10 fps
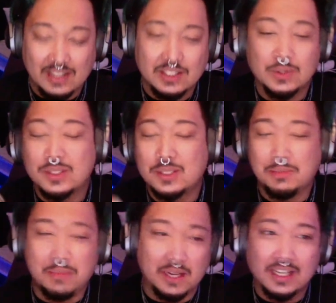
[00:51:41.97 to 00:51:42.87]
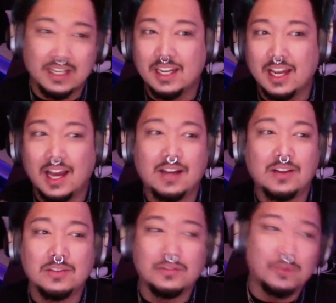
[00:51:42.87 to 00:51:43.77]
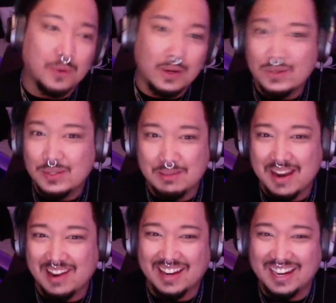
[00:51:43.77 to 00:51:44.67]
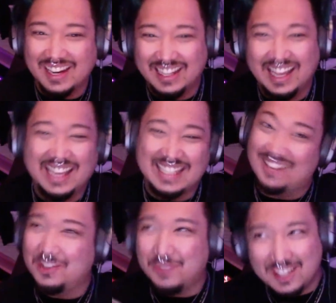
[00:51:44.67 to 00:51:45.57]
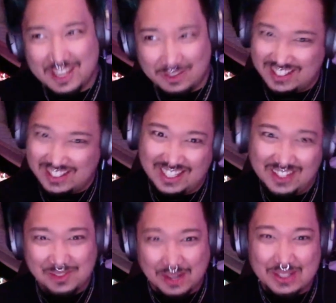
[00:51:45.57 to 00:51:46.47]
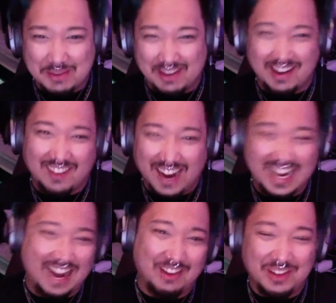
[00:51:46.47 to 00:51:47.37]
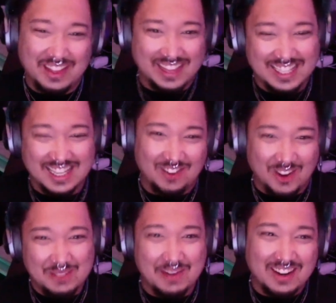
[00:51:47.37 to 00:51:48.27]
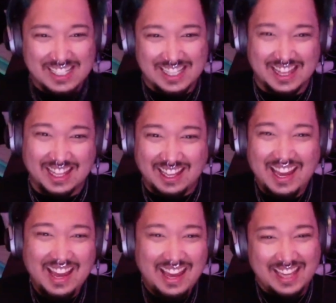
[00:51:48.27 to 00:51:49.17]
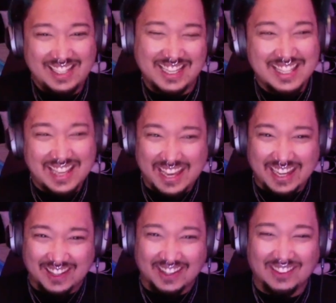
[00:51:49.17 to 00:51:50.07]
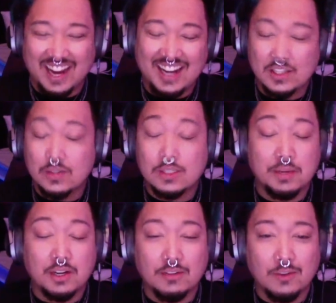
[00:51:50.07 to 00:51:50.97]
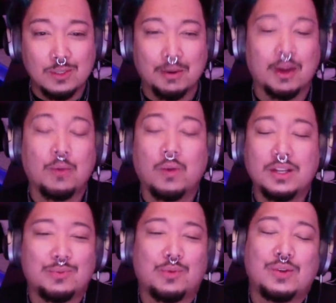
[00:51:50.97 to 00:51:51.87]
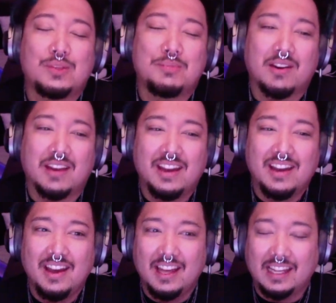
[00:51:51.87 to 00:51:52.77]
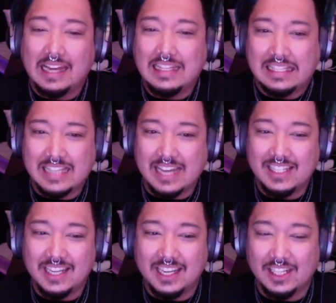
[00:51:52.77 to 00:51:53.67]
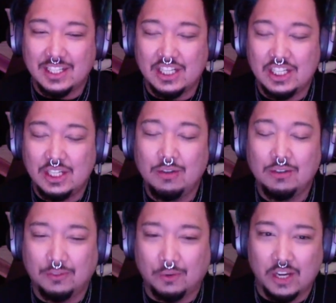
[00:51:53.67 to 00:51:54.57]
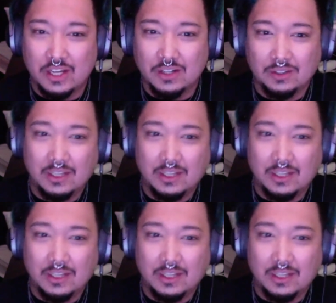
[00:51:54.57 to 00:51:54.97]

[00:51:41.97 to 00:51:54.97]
So spirit of rosemary, like, because everyone wants to use rosemary, right? Everyone thinks that rosemary's she's the it girl, right? So spirit of rosemary, what is rosemary consenting to do for you?